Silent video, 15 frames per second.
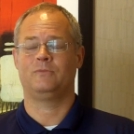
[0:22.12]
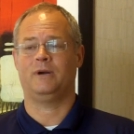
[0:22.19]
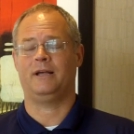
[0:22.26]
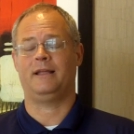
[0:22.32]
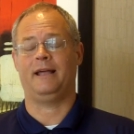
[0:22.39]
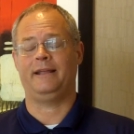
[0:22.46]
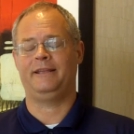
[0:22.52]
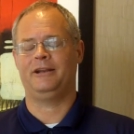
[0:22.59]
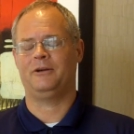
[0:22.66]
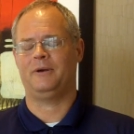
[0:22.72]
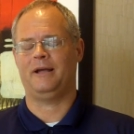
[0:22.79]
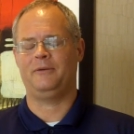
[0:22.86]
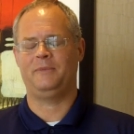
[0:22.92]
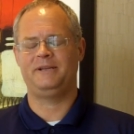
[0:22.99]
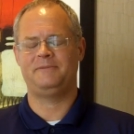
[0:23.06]
well, you know
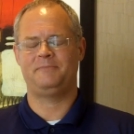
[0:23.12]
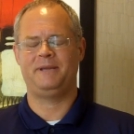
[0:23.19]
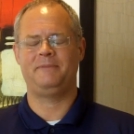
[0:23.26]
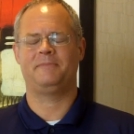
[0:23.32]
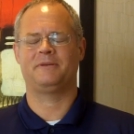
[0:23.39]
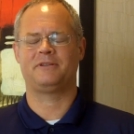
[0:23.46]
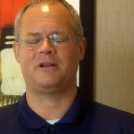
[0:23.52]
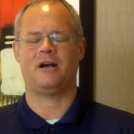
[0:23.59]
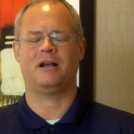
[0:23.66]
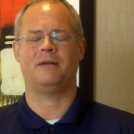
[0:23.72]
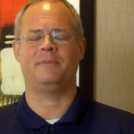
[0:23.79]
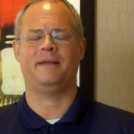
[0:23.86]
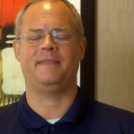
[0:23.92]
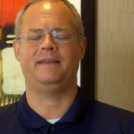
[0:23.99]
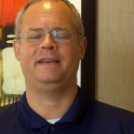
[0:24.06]
what, people talk
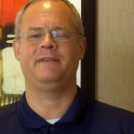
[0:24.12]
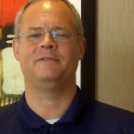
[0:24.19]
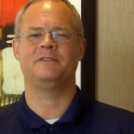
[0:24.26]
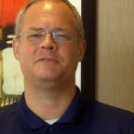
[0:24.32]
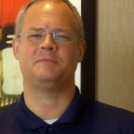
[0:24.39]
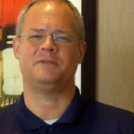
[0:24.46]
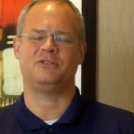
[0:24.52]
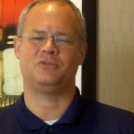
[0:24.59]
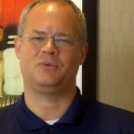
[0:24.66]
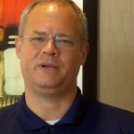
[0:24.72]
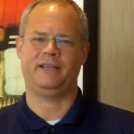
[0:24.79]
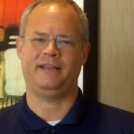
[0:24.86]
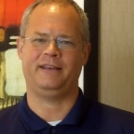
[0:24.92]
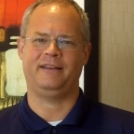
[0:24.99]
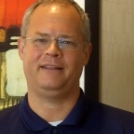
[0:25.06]
about the difference
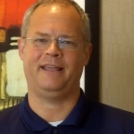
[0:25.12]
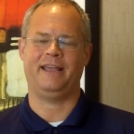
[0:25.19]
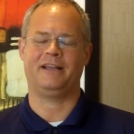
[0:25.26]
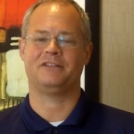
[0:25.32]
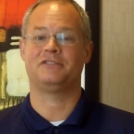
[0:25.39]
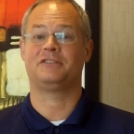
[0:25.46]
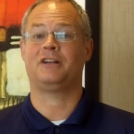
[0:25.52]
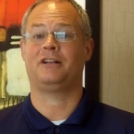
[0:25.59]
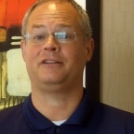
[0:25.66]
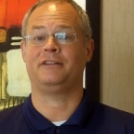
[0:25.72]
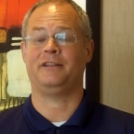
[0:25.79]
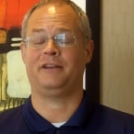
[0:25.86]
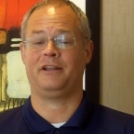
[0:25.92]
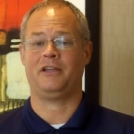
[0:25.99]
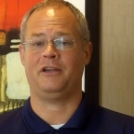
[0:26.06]
between a
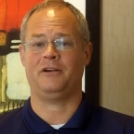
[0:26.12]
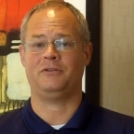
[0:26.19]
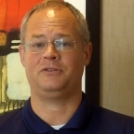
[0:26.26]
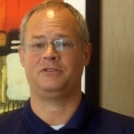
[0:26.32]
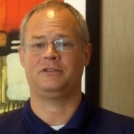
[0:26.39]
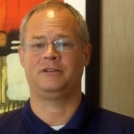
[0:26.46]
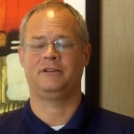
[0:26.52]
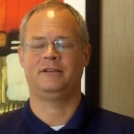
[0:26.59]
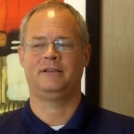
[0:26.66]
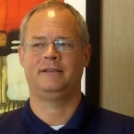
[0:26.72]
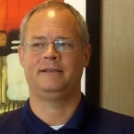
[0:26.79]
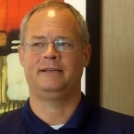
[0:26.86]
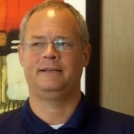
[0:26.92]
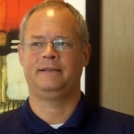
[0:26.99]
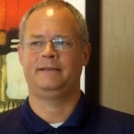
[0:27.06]
consultant and a coach.
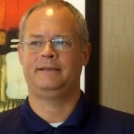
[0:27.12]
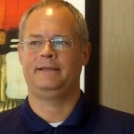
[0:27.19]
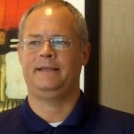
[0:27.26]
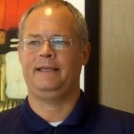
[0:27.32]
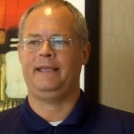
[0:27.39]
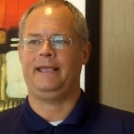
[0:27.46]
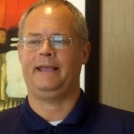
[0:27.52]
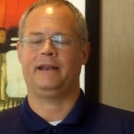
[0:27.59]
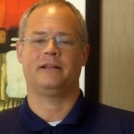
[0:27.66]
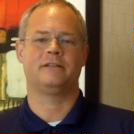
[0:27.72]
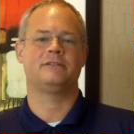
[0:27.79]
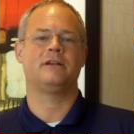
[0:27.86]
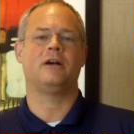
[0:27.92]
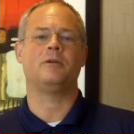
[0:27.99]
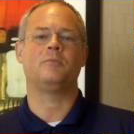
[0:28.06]
And a
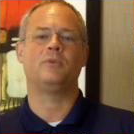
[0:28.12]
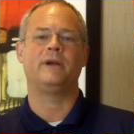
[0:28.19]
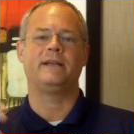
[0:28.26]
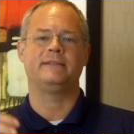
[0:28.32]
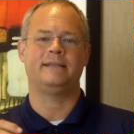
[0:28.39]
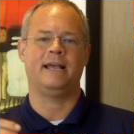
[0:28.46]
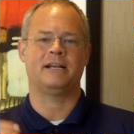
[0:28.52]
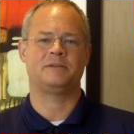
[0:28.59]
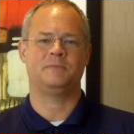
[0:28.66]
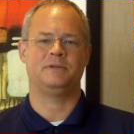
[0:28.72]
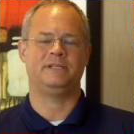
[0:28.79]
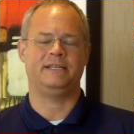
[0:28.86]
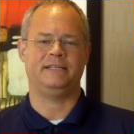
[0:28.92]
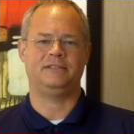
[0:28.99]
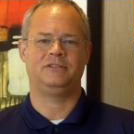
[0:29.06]
consultant brings
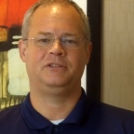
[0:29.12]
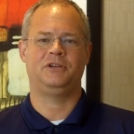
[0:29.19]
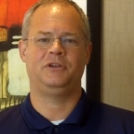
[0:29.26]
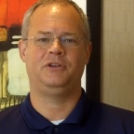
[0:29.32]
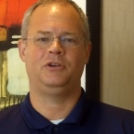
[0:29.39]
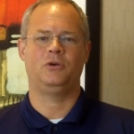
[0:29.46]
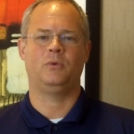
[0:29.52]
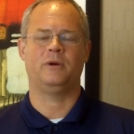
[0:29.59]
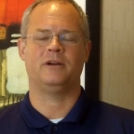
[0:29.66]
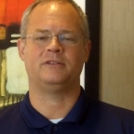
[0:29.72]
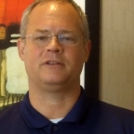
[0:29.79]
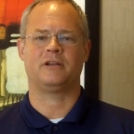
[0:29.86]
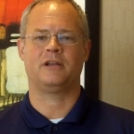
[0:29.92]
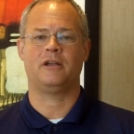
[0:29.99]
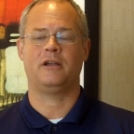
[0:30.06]
expertise to you,
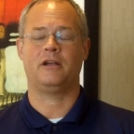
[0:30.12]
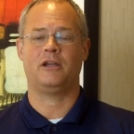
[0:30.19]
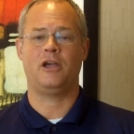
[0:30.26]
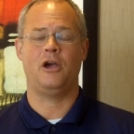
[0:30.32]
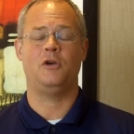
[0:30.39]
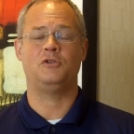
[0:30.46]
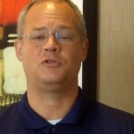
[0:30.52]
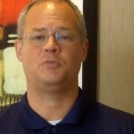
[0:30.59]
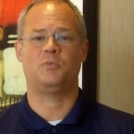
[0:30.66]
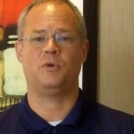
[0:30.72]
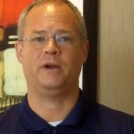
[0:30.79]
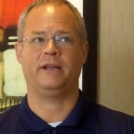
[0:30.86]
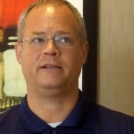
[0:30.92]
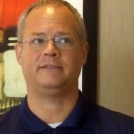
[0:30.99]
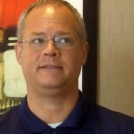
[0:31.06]
whereas a coach
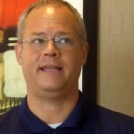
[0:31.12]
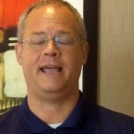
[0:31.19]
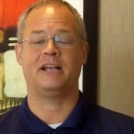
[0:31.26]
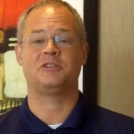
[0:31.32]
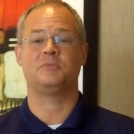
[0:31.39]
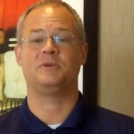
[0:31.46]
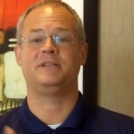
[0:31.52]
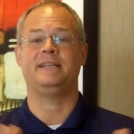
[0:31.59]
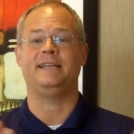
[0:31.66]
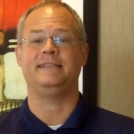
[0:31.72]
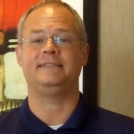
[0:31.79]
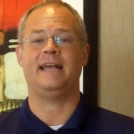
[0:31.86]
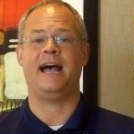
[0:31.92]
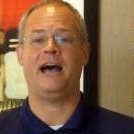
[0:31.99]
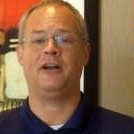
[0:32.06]
brings
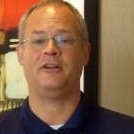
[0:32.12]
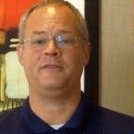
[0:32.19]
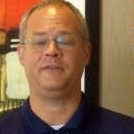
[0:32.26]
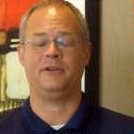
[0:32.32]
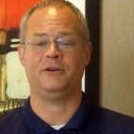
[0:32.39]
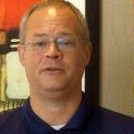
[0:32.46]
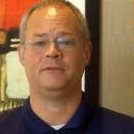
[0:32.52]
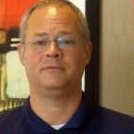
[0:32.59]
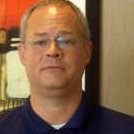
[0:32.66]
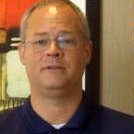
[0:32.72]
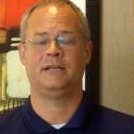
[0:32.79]
expertise out of you.